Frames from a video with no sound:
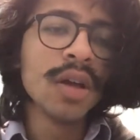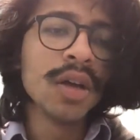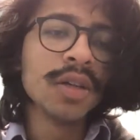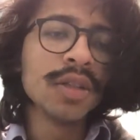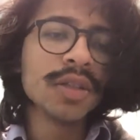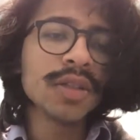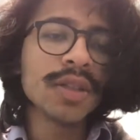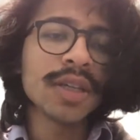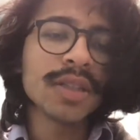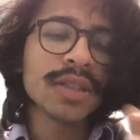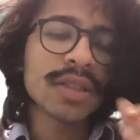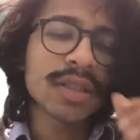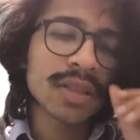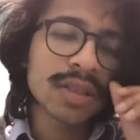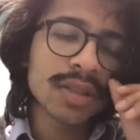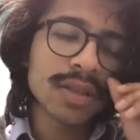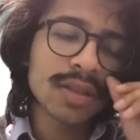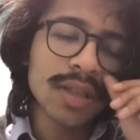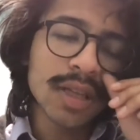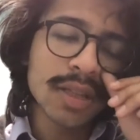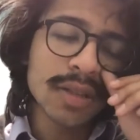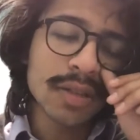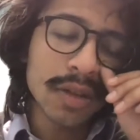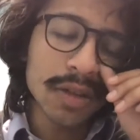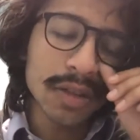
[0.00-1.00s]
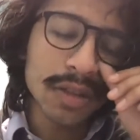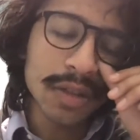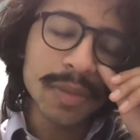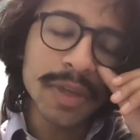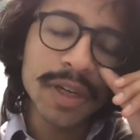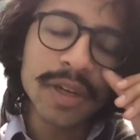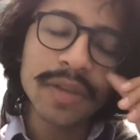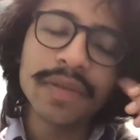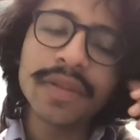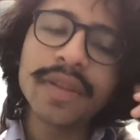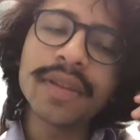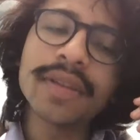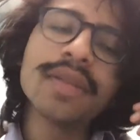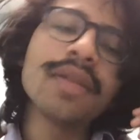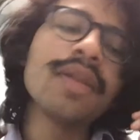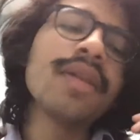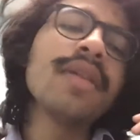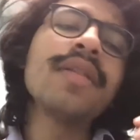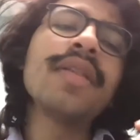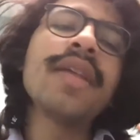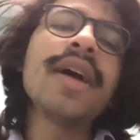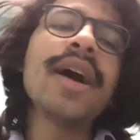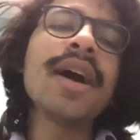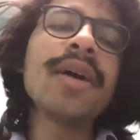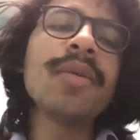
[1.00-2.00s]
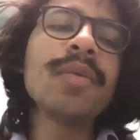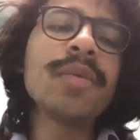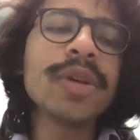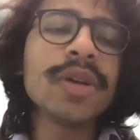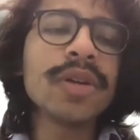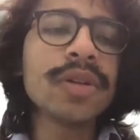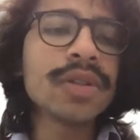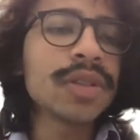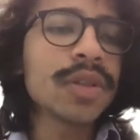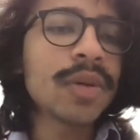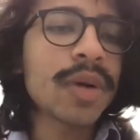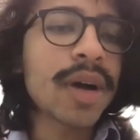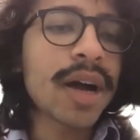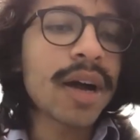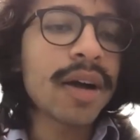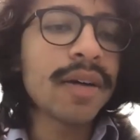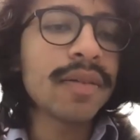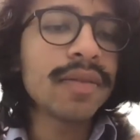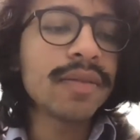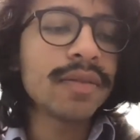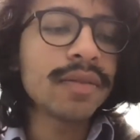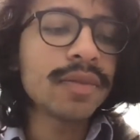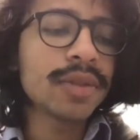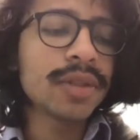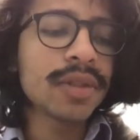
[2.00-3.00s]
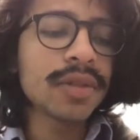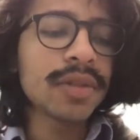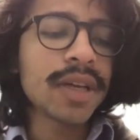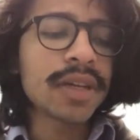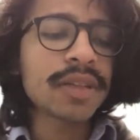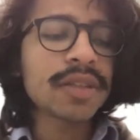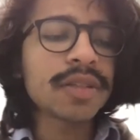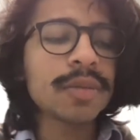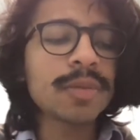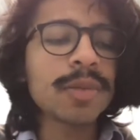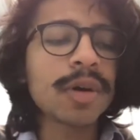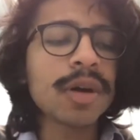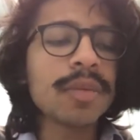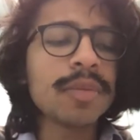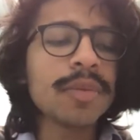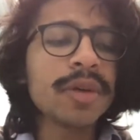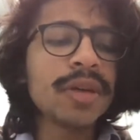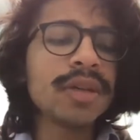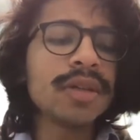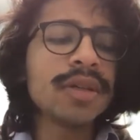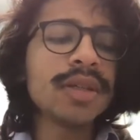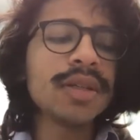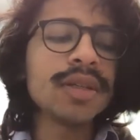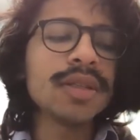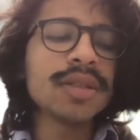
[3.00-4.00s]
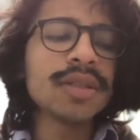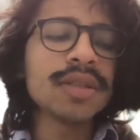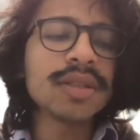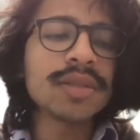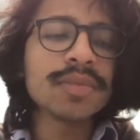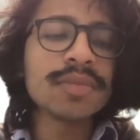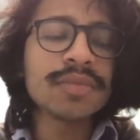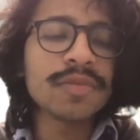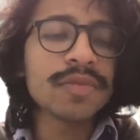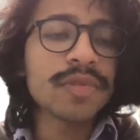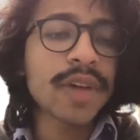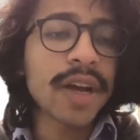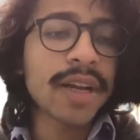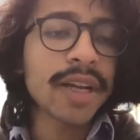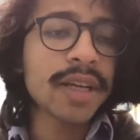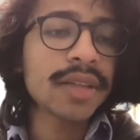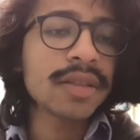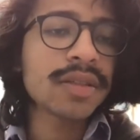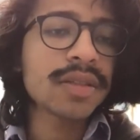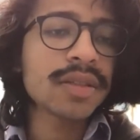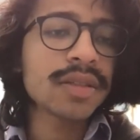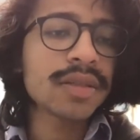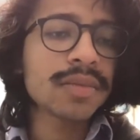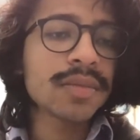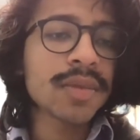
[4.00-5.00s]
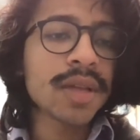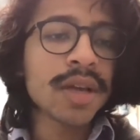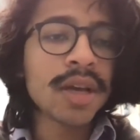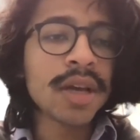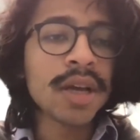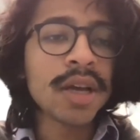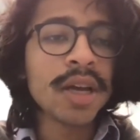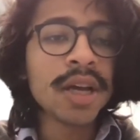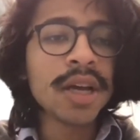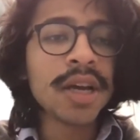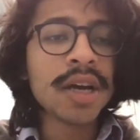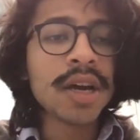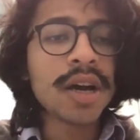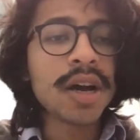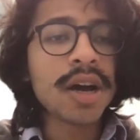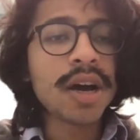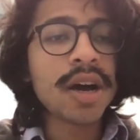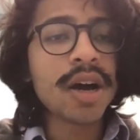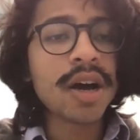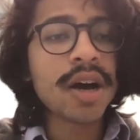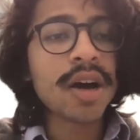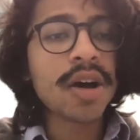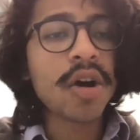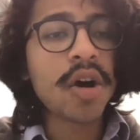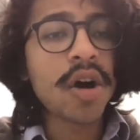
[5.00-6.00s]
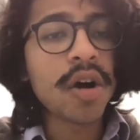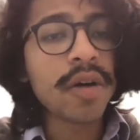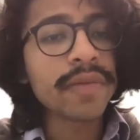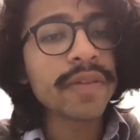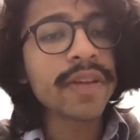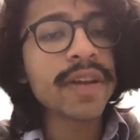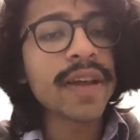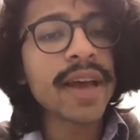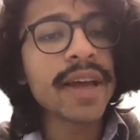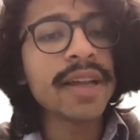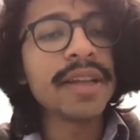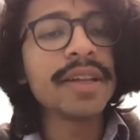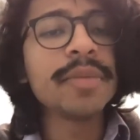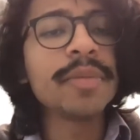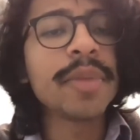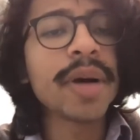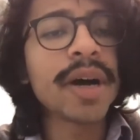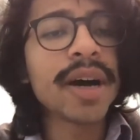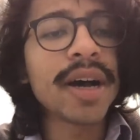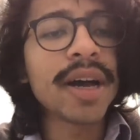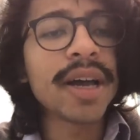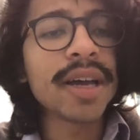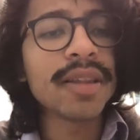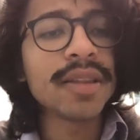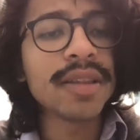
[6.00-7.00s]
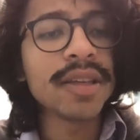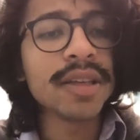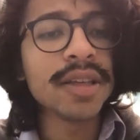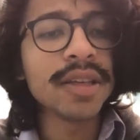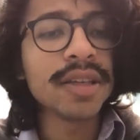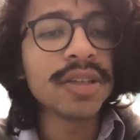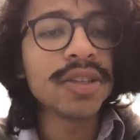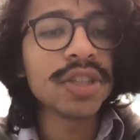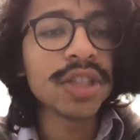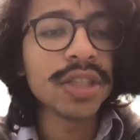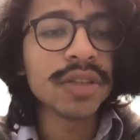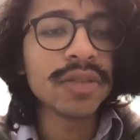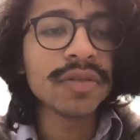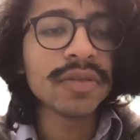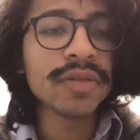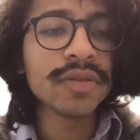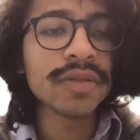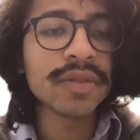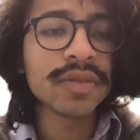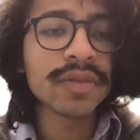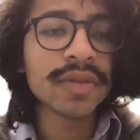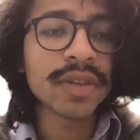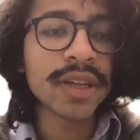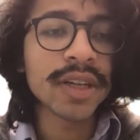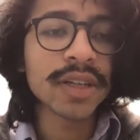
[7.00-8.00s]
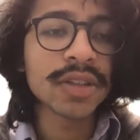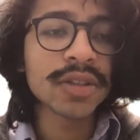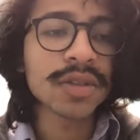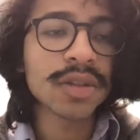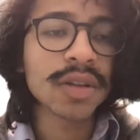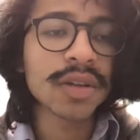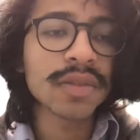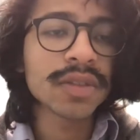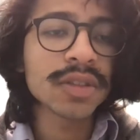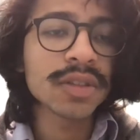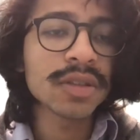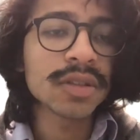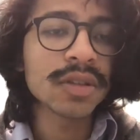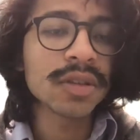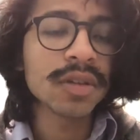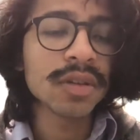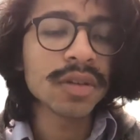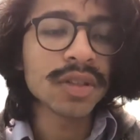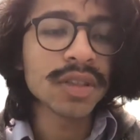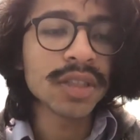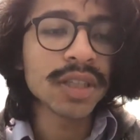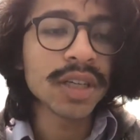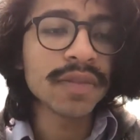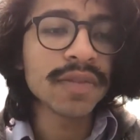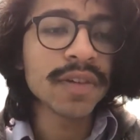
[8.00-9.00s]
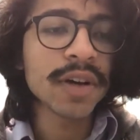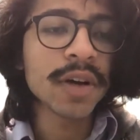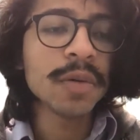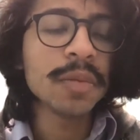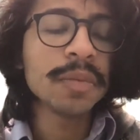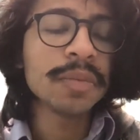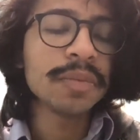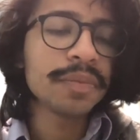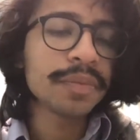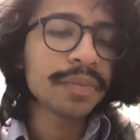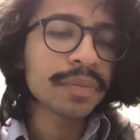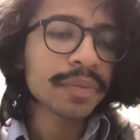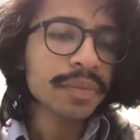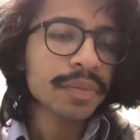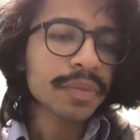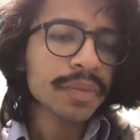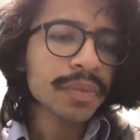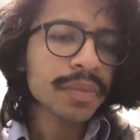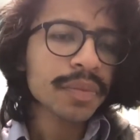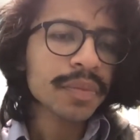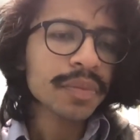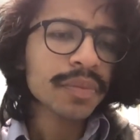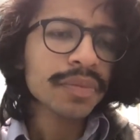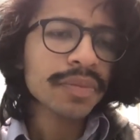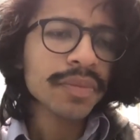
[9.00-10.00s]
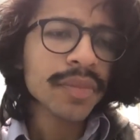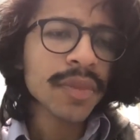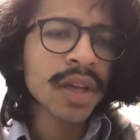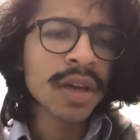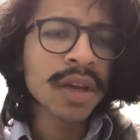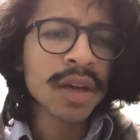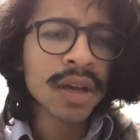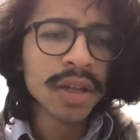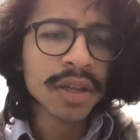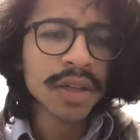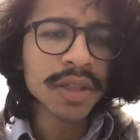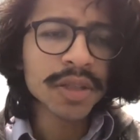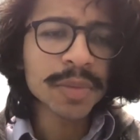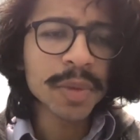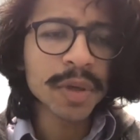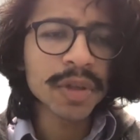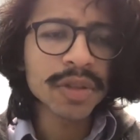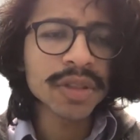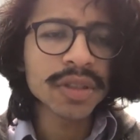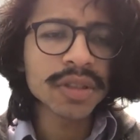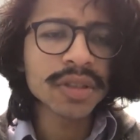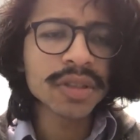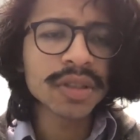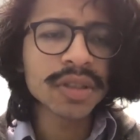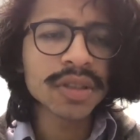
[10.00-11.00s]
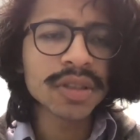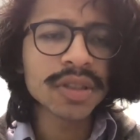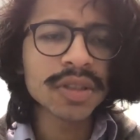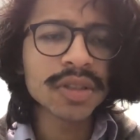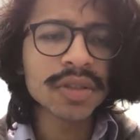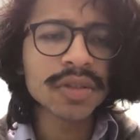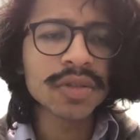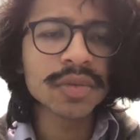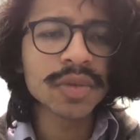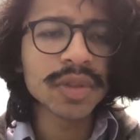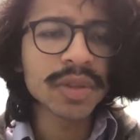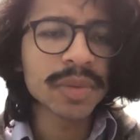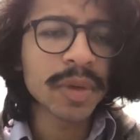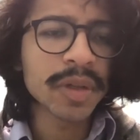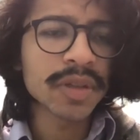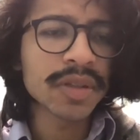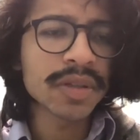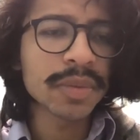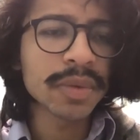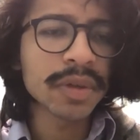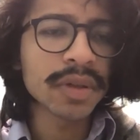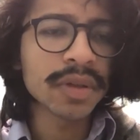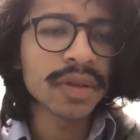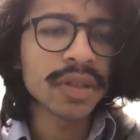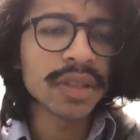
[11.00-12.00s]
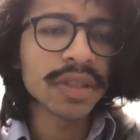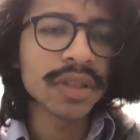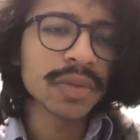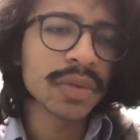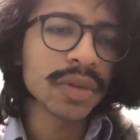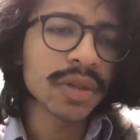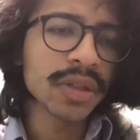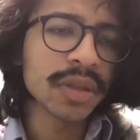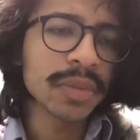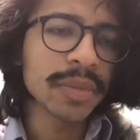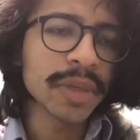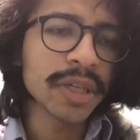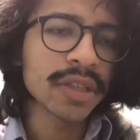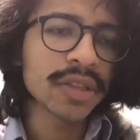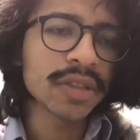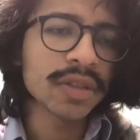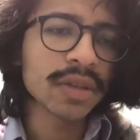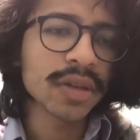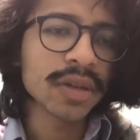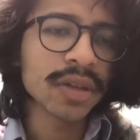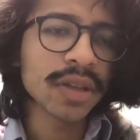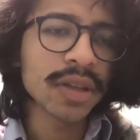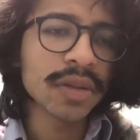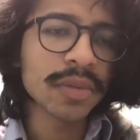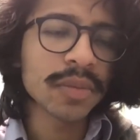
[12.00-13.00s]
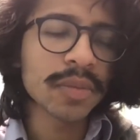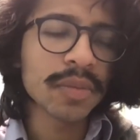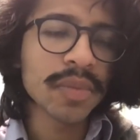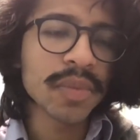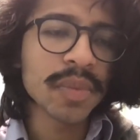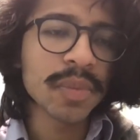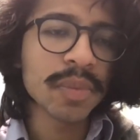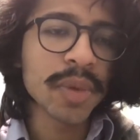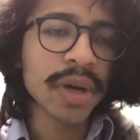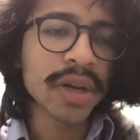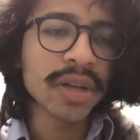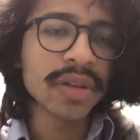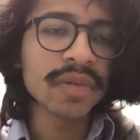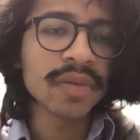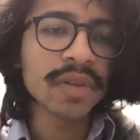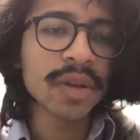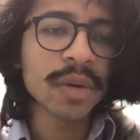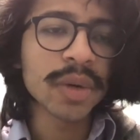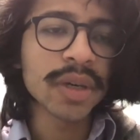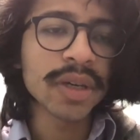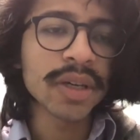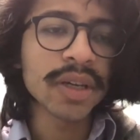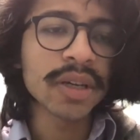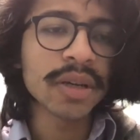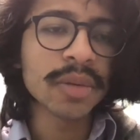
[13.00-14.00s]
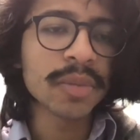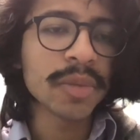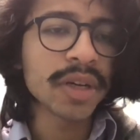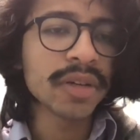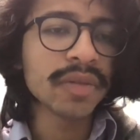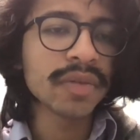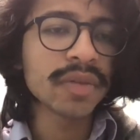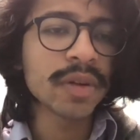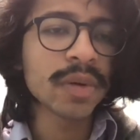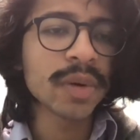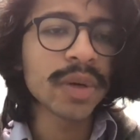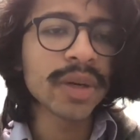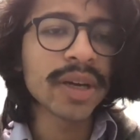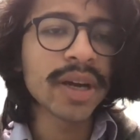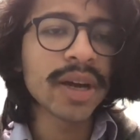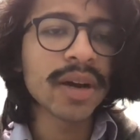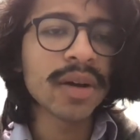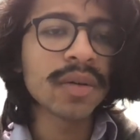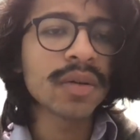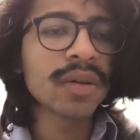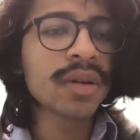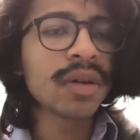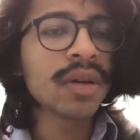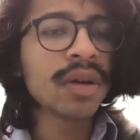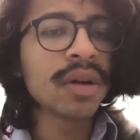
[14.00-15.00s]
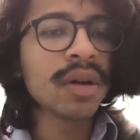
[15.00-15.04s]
So that talks about that. We also have, so next department is finance, often headed by the chief financial officer or CFO. This person's responsibility is really to make sure that money flowing in and money flowing out